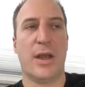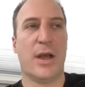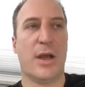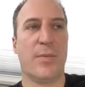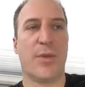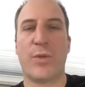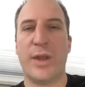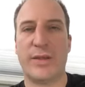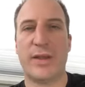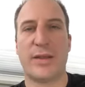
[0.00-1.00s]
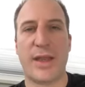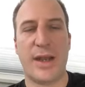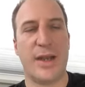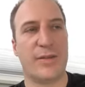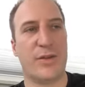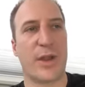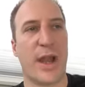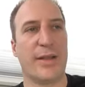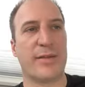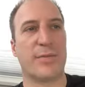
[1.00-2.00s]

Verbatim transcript: Um, the reason that that is, you guys,